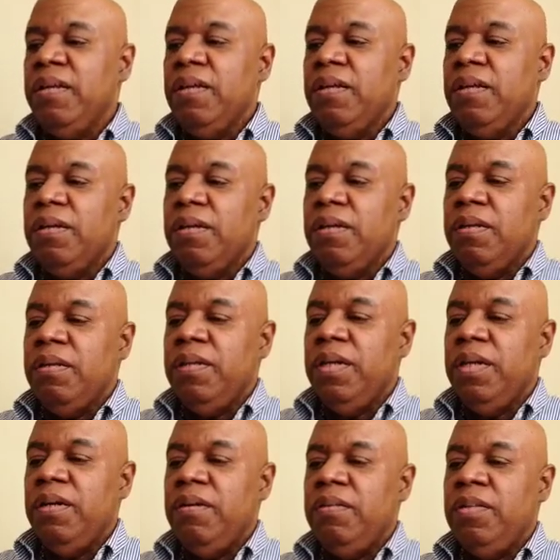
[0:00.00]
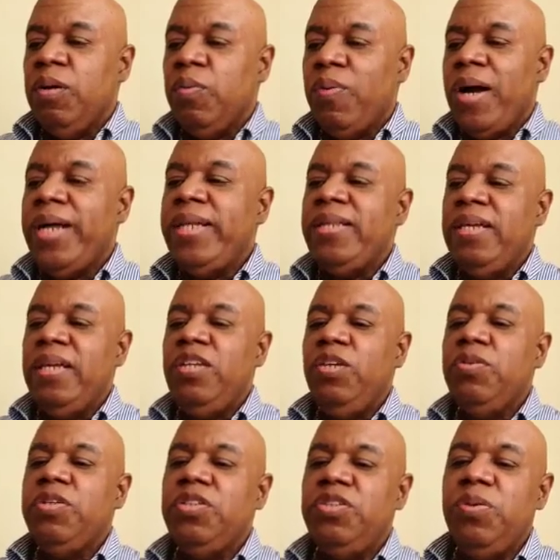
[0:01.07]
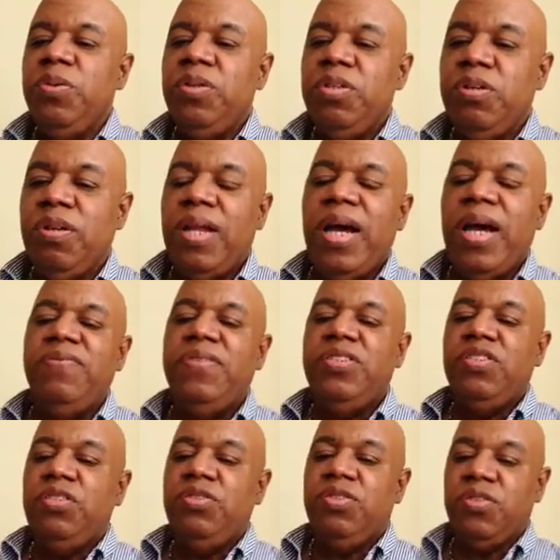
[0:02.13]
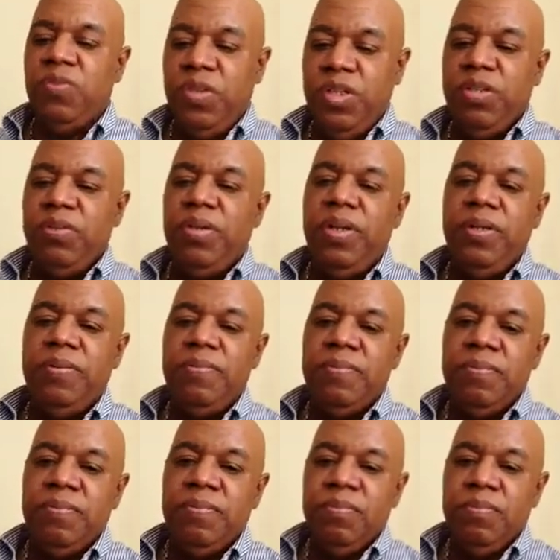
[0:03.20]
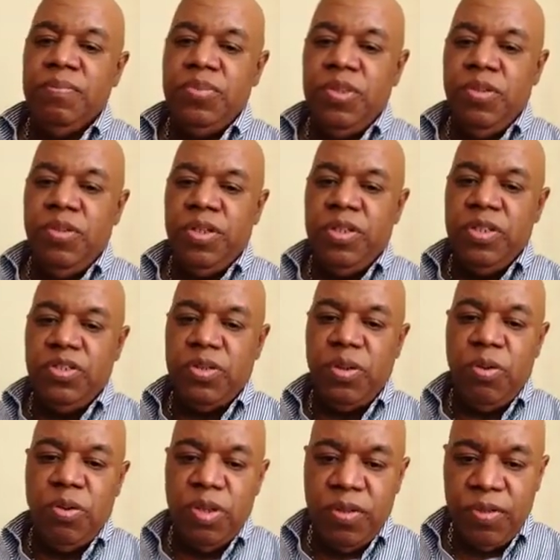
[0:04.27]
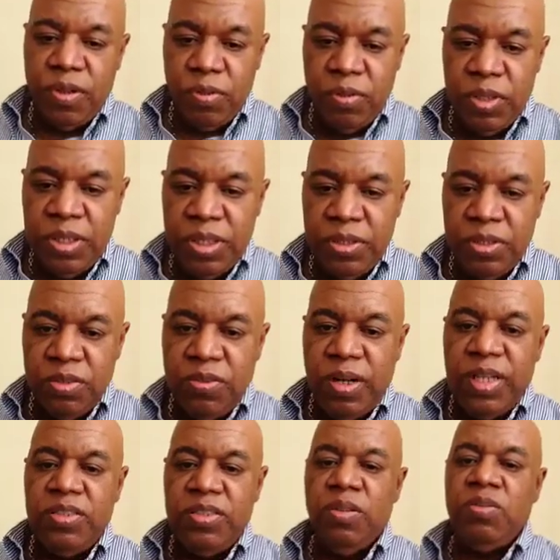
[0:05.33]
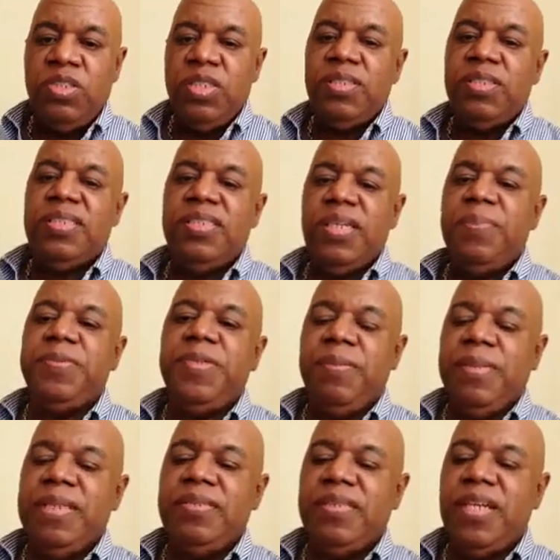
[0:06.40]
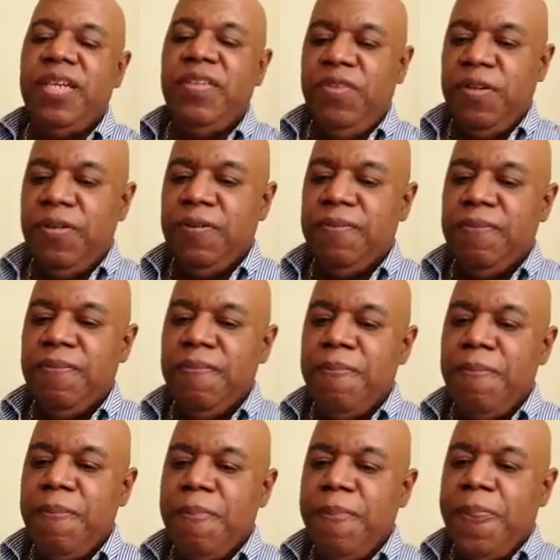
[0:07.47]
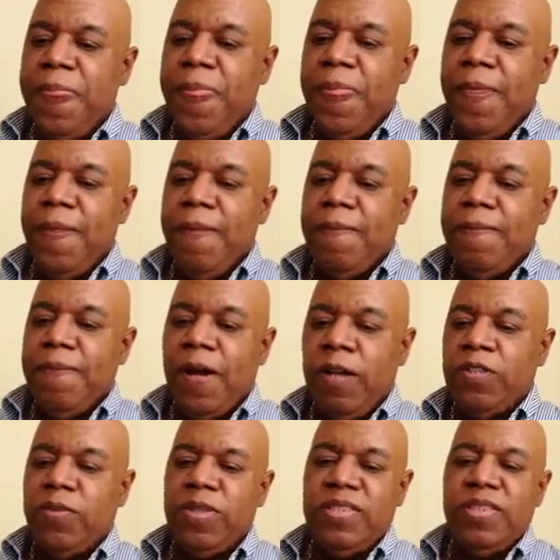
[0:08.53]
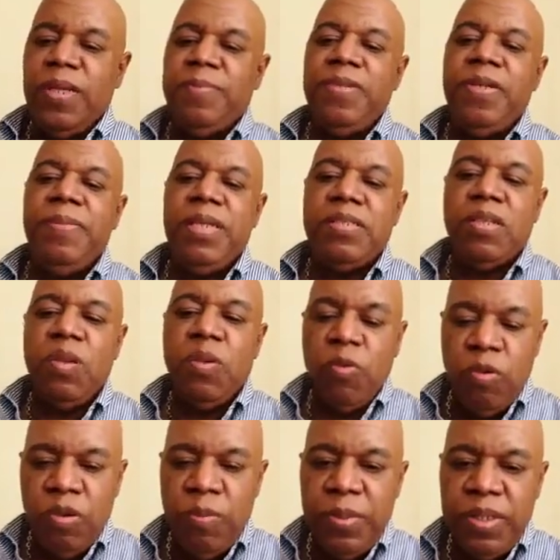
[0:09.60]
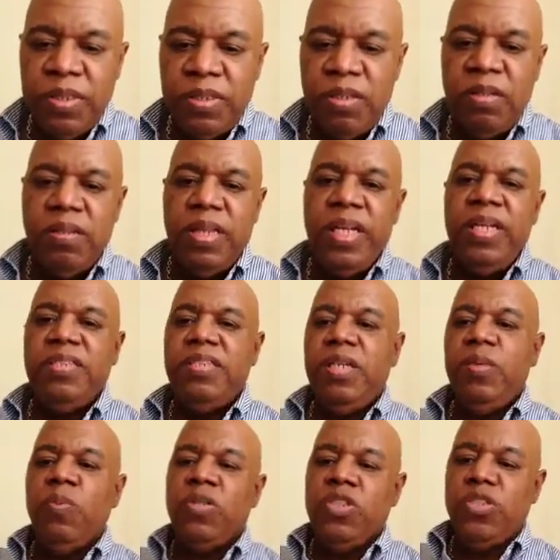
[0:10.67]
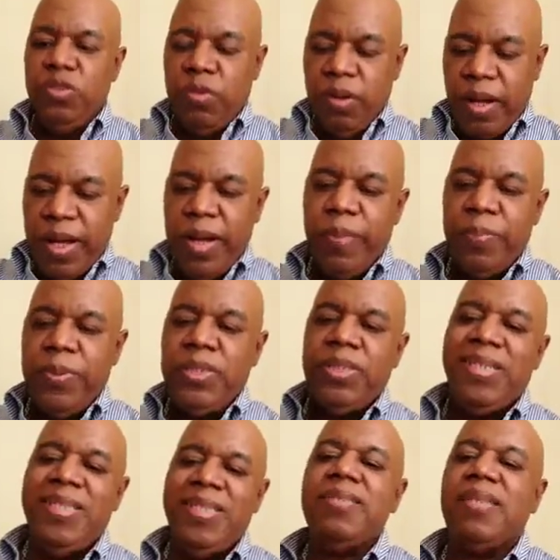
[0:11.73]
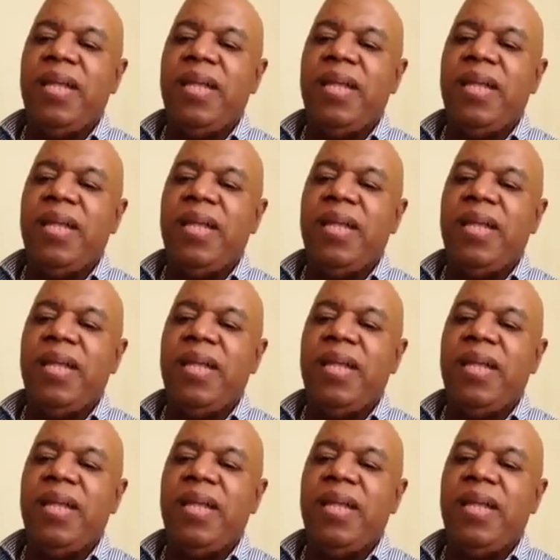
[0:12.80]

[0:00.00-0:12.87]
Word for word: the, the right thing you could do with your life is to surrender it to the control of the Lord Jesus Christ. Don't just accept Him as Savior. Also accept Him as Lord, because there are things He wants you to accomplish in this life.